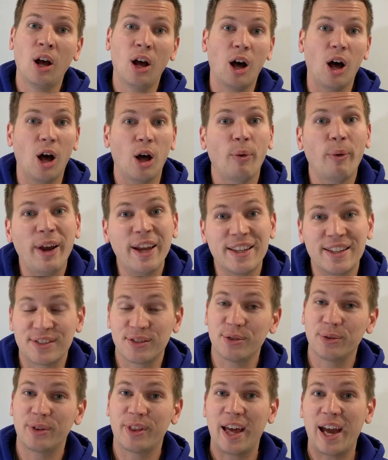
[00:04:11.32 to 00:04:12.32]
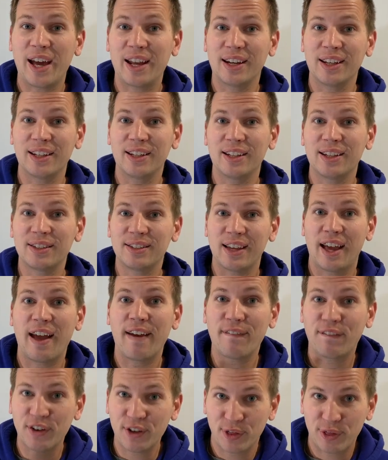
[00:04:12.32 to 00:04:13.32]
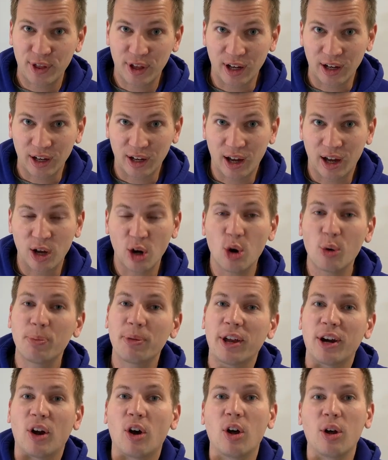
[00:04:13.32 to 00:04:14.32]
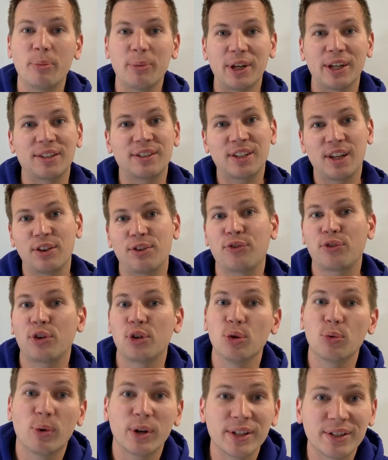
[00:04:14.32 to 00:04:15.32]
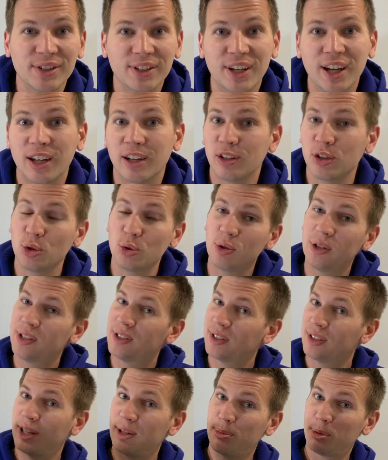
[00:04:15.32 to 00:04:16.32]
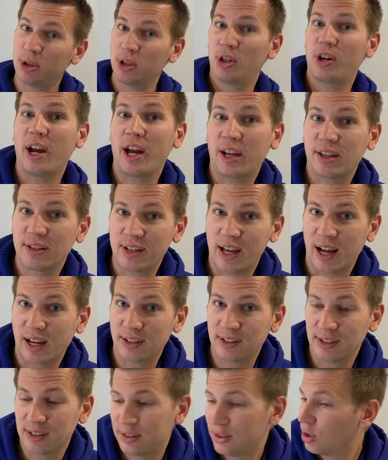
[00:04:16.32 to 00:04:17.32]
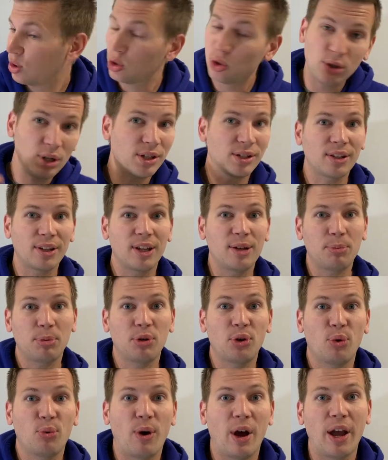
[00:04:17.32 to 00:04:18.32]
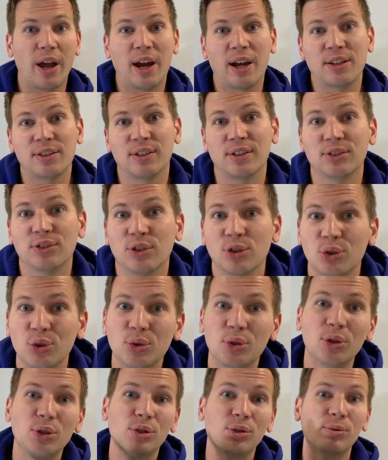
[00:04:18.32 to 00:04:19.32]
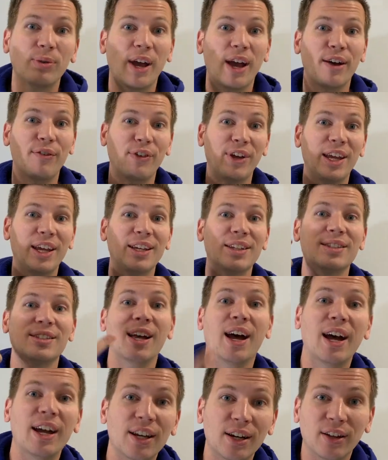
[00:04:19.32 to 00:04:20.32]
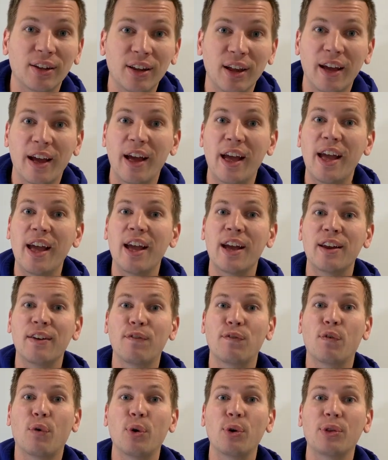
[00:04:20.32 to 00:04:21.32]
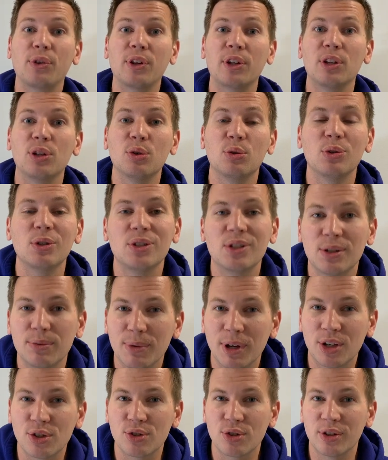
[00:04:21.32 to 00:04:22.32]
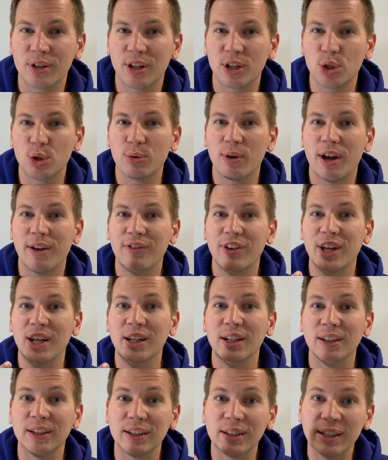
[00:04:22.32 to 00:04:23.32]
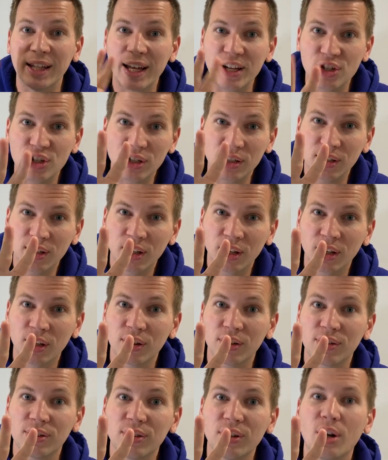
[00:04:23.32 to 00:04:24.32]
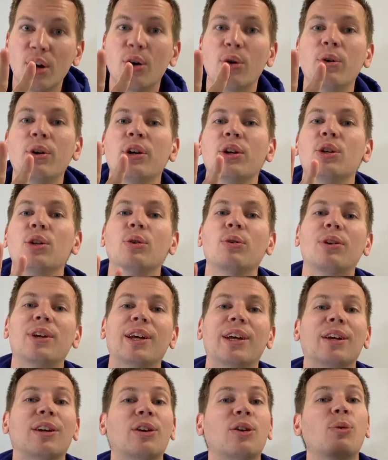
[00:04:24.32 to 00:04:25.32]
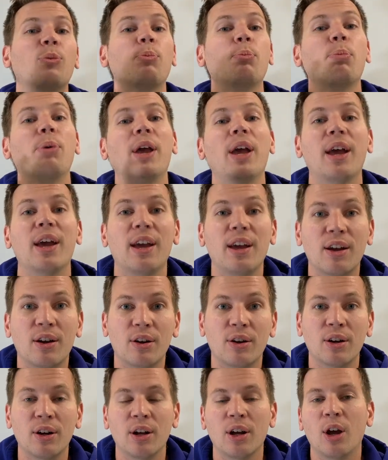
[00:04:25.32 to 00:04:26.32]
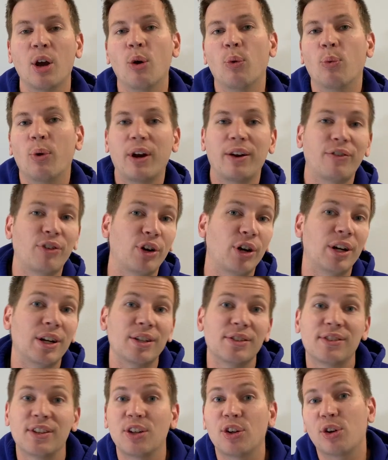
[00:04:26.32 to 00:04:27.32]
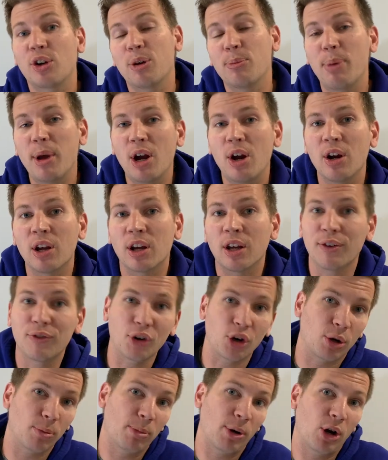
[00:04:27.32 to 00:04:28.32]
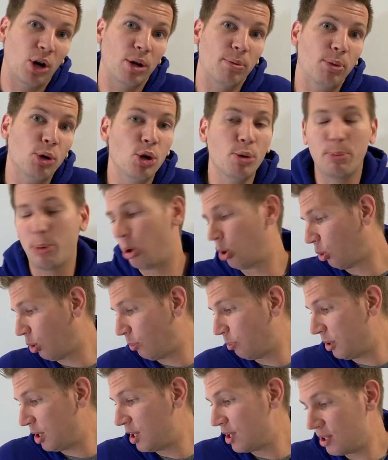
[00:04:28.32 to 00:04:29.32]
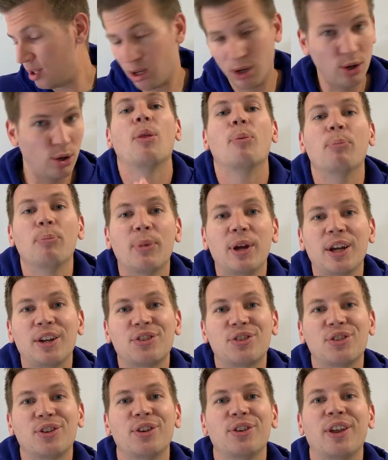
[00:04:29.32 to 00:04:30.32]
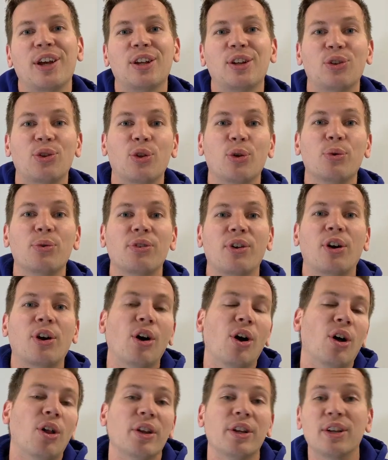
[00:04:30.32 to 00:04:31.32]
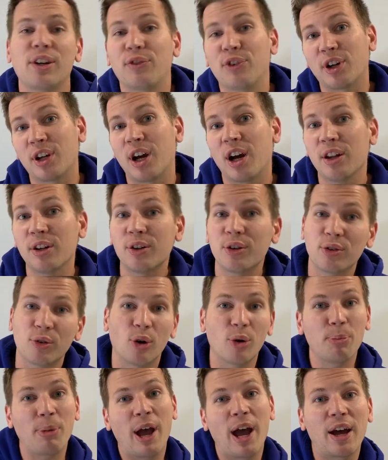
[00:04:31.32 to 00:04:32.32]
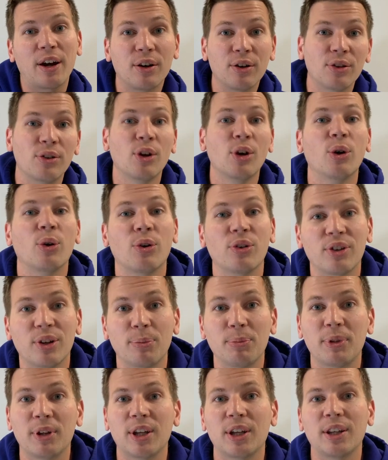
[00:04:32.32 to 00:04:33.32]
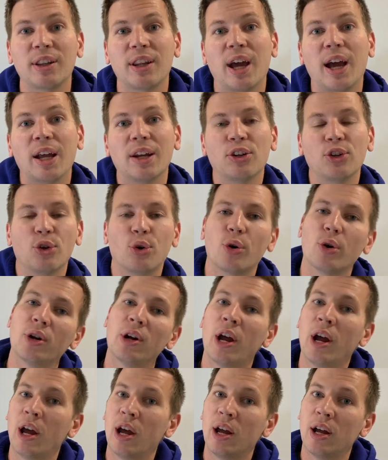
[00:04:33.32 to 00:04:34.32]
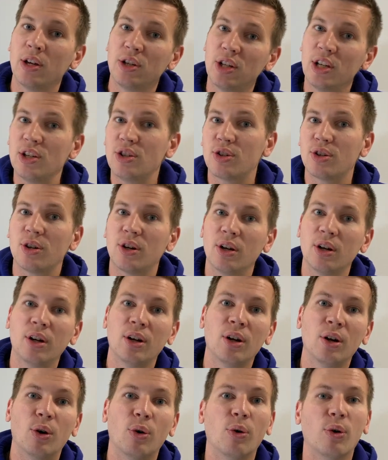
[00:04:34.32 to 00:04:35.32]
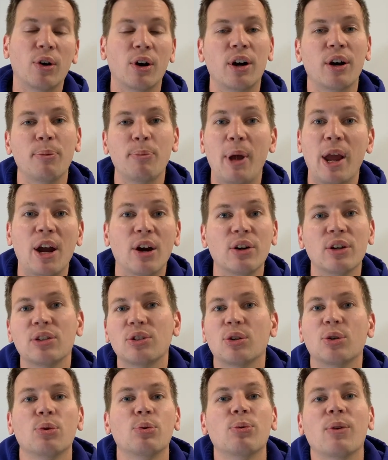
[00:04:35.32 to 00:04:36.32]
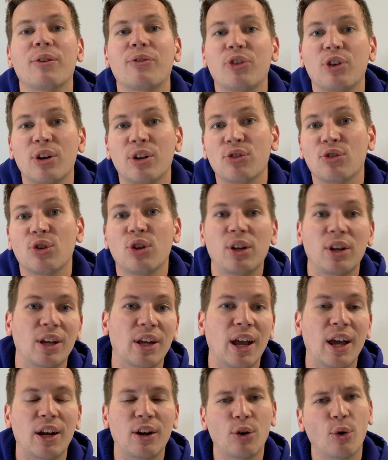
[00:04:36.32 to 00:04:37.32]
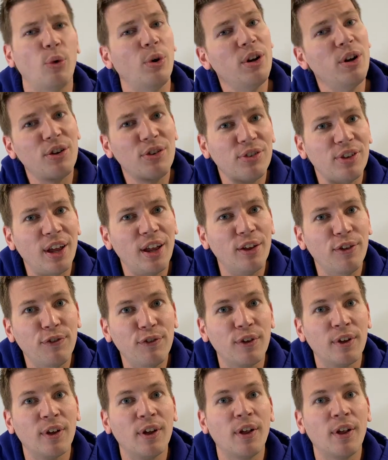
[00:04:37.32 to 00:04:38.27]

All right, so that is everything. I hope that all makes sense for you. Once again, you need to label your x-axis. You need to label your y-axis. You need to have a title. And fourthly, you need to make sure that you have a legend so you can compare whatever it is that you're comparing. If you're comparing poop or pee, make sure that those are all in different colors or patterns, or something that your teacher or parent or whoever is looking at it, or yourself,